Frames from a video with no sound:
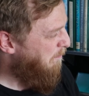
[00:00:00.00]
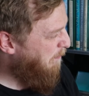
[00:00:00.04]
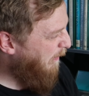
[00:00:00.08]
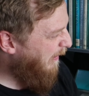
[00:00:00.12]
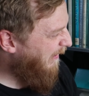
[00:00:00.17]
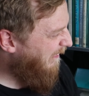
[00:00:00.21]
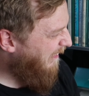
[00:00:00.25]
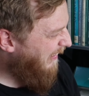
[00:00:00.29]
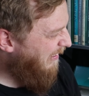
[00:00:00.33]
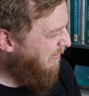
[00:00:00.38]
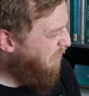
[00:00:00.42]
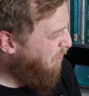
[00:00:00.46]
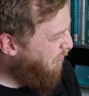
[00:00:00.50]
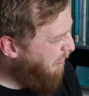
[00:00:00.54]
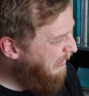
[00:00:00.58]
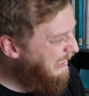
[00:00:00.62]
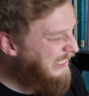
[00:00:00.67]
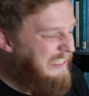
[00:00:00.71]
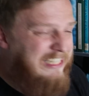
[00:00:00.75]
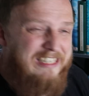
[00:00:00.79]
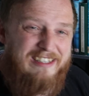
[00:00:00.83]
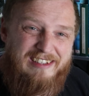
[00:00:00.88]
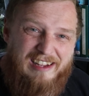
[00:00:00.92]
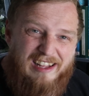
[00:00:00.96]
but there's
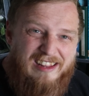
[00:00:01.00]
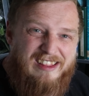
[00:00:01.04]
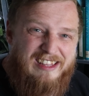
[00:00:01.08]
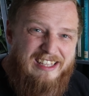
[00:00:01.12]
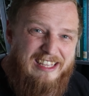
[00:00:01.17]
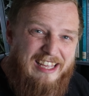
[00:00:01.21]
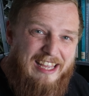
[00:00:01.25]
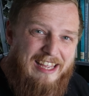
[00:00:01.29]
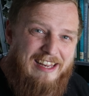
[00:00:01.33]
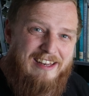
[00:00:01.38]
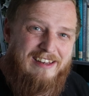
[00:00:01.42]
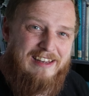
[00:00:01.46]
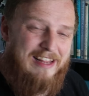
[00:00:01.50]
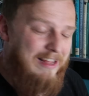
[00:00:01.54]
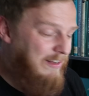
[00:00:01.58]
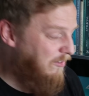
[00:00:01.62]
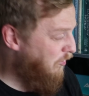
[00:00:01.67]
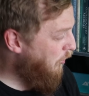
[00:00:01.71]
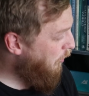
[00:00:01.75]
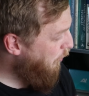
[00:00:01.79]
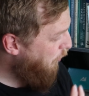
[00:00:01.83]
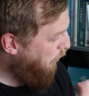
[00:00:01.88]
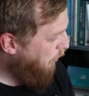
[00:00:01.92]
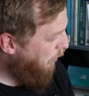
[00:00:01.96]
really nothing in there
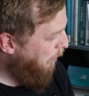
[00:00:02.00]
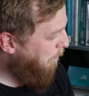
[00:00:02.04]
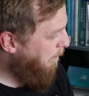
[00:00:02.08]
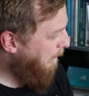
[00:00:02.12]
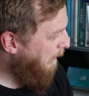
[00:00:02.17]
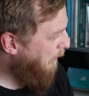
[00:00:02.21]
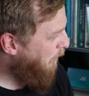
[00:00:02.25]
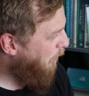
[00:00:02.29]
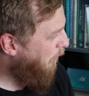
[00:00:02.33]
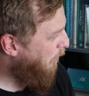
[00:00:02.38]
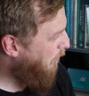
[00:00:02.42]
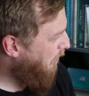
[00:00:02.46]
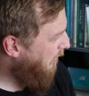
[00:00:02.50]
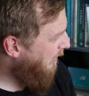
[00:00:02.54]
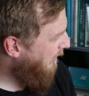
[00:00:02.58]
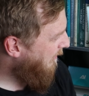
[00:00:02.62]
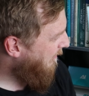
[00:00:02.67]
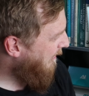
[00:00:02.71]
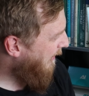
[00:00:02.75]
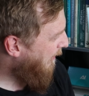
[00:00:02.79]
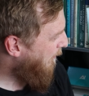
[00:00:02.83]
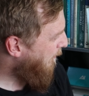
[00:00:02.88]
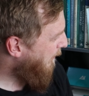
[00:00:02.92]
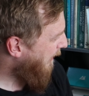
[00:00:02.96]
that should be causing
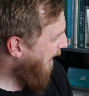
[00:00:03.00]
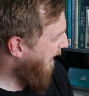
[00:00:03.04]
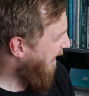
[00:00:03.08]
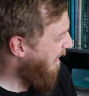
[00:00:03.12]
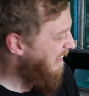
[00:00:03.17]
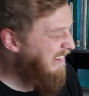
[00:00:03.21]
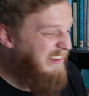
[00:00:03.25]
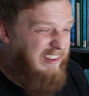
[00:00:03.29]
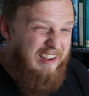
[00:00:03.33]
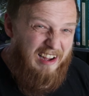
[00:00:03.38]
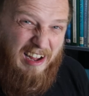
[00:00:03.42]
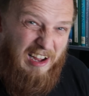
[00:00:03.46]
this algae